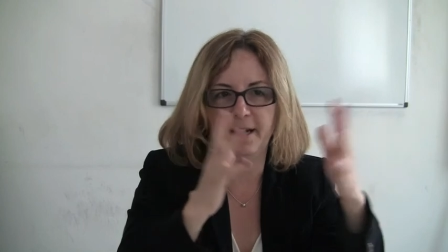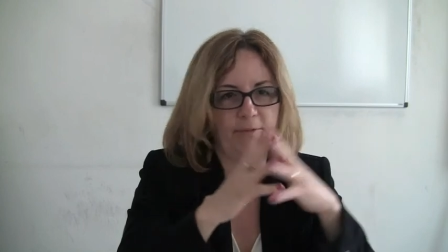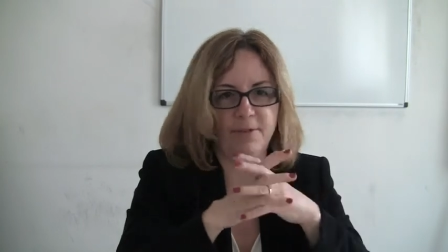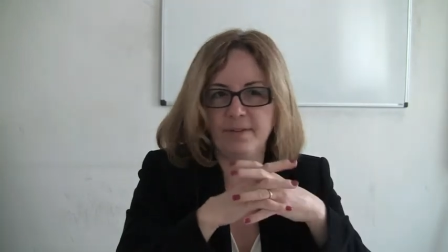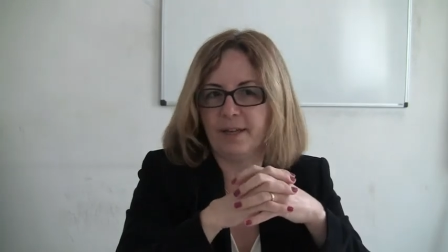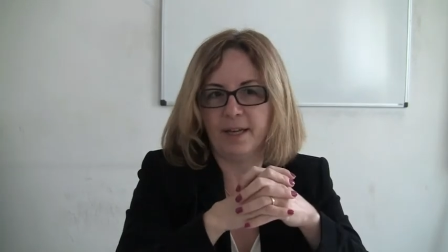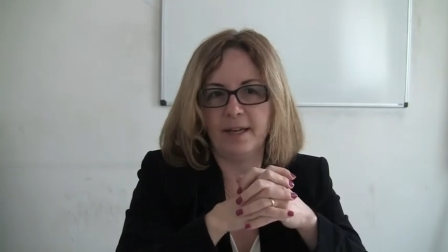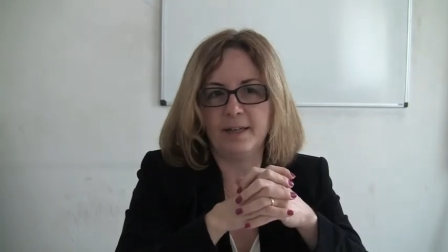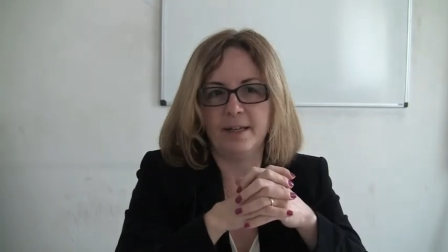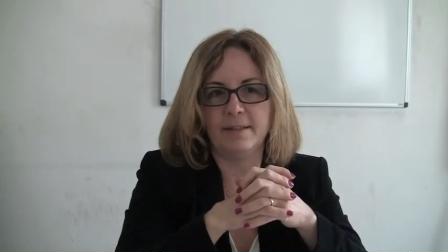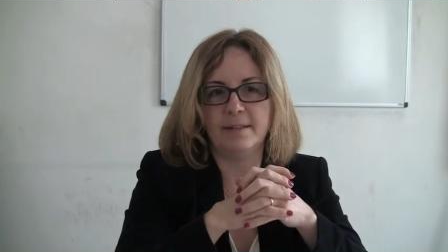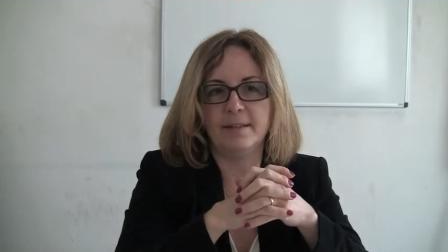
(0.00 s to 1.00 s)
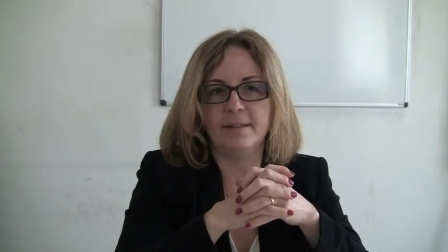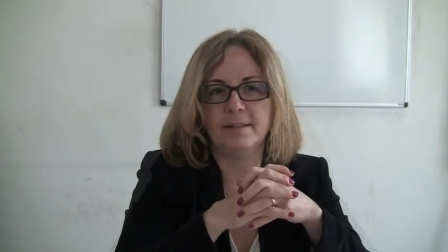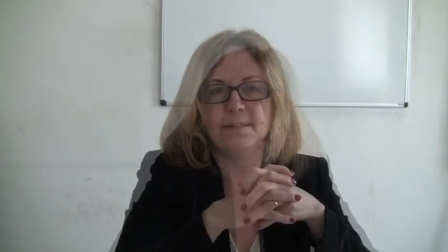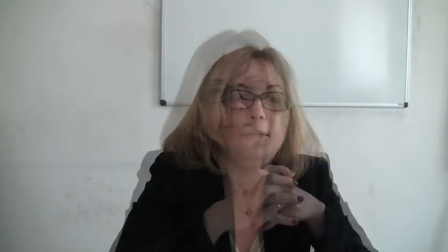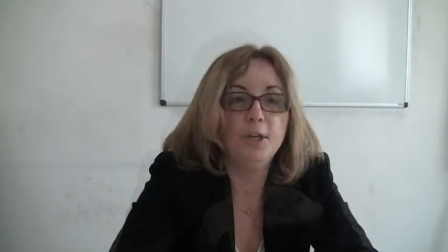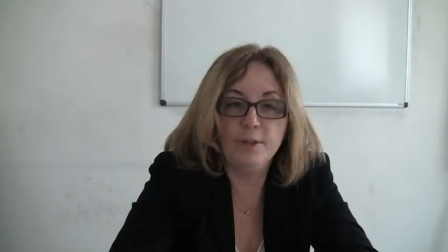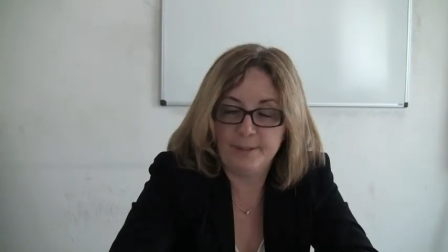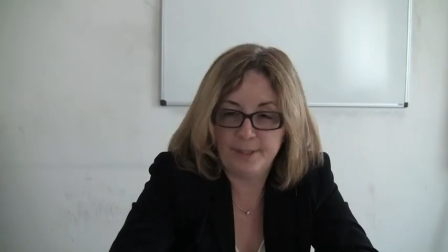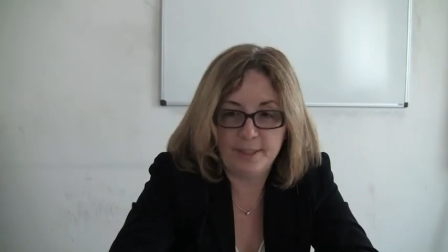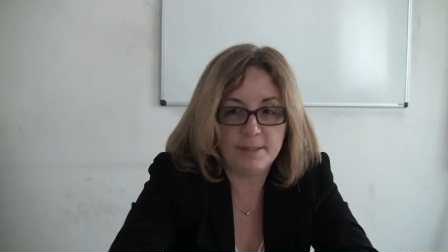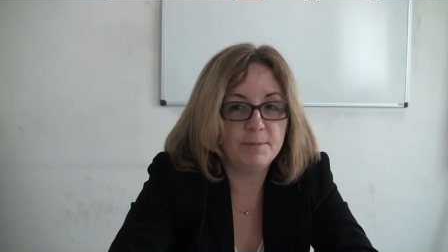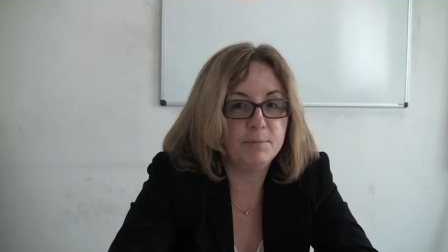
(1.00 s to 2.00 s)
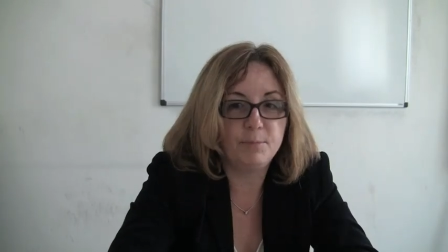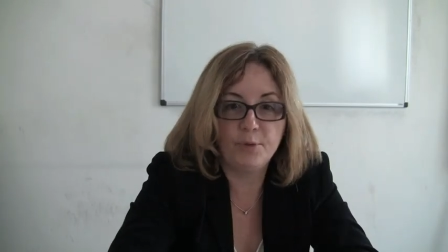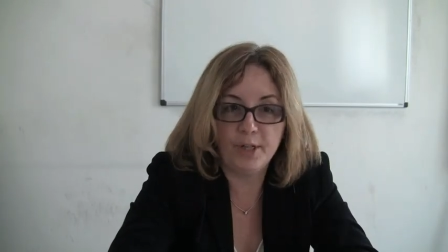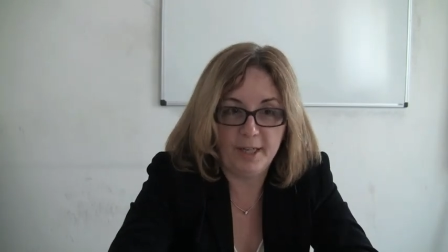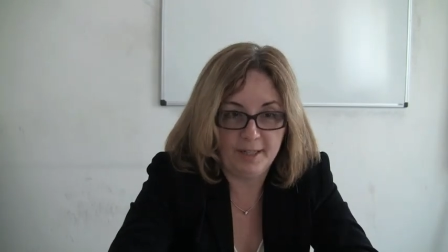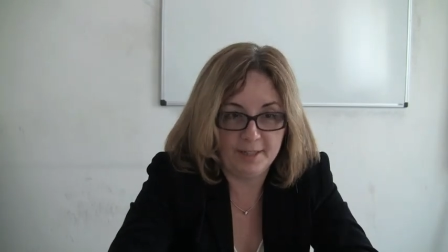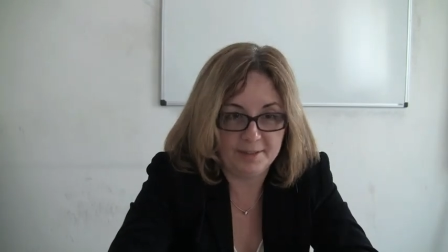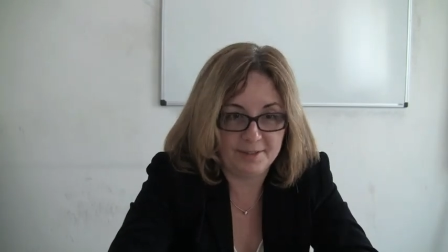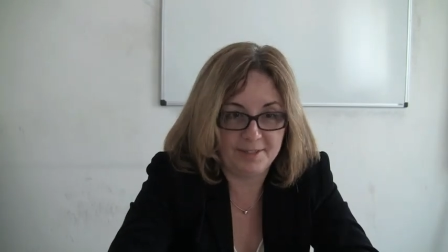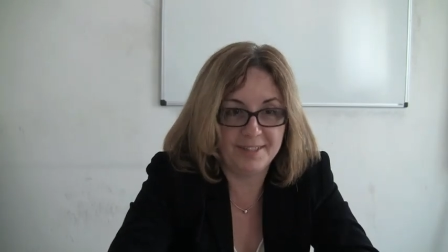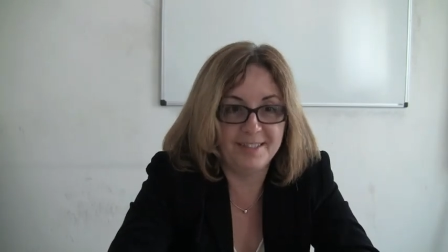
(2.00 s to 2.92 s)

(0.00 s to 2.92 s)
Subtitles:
everything in it. Yeah. Use it. Brilliant.